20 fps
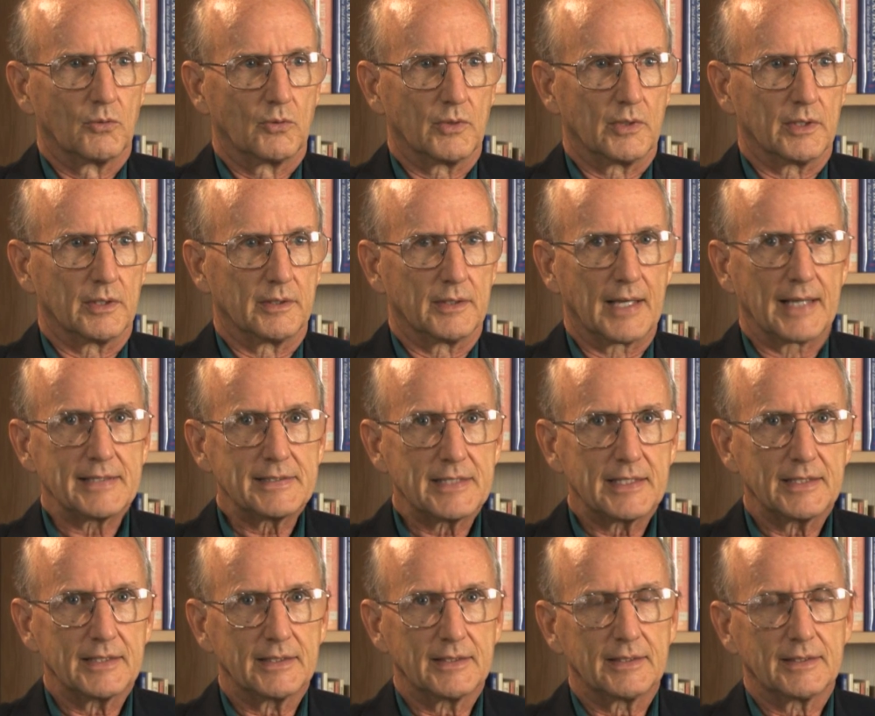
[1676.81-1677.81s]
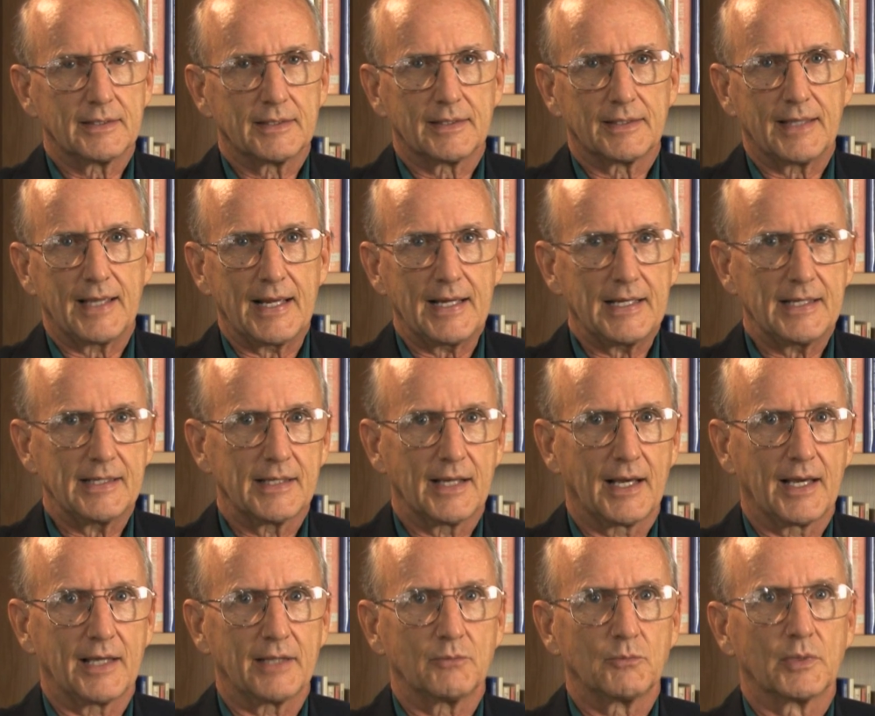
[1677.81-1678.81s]
In
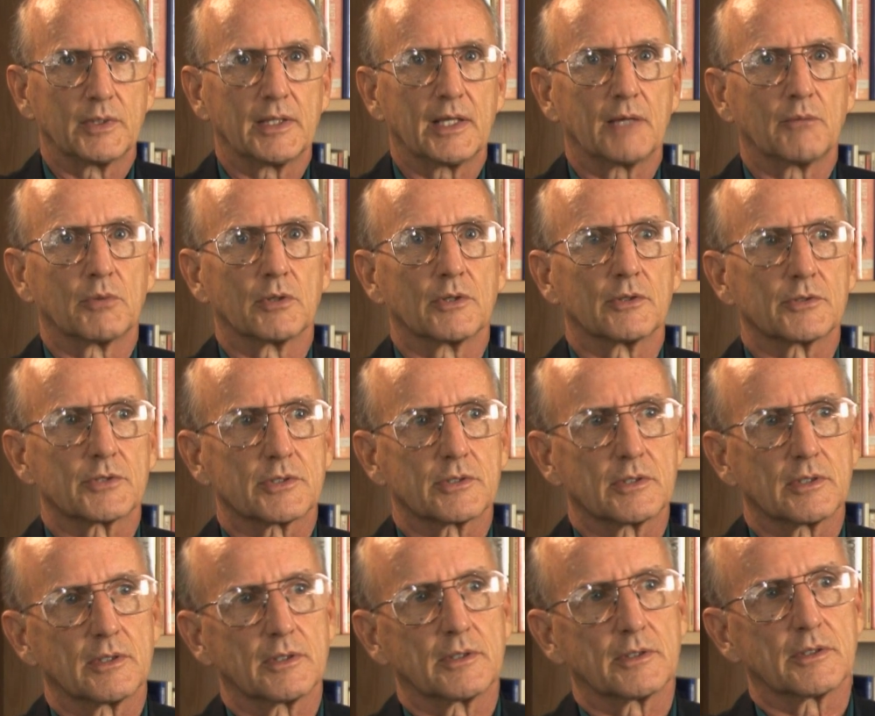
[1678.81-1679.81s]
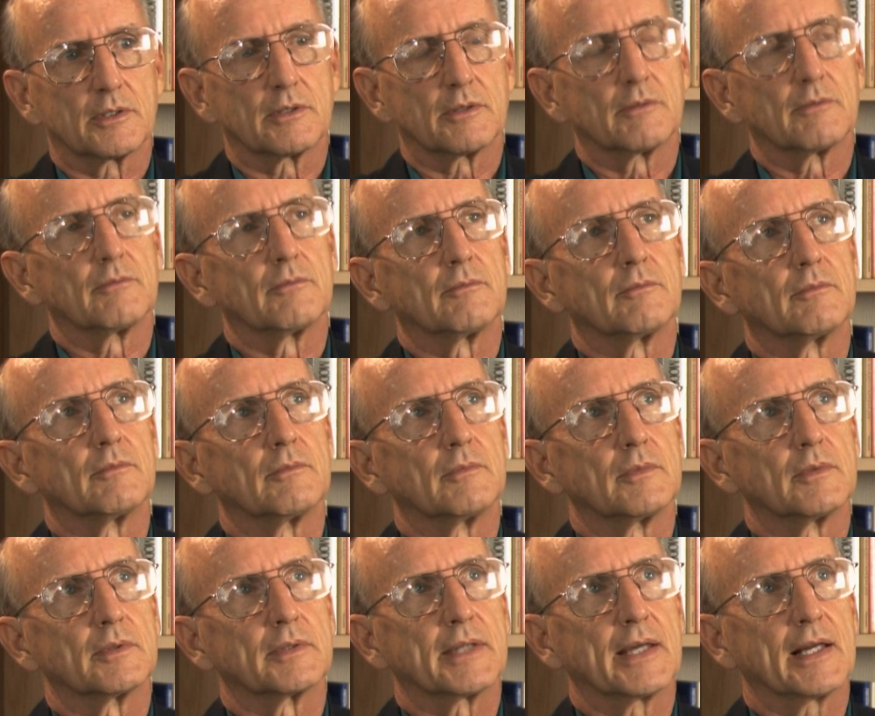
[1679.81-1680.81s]
1989, when they were
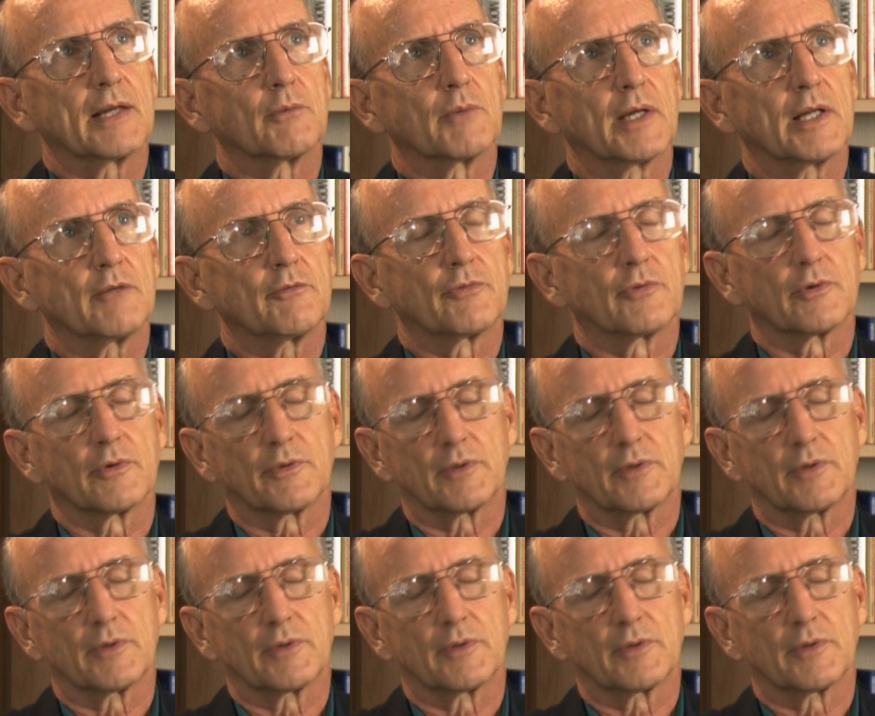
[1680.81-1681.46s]
getting ready for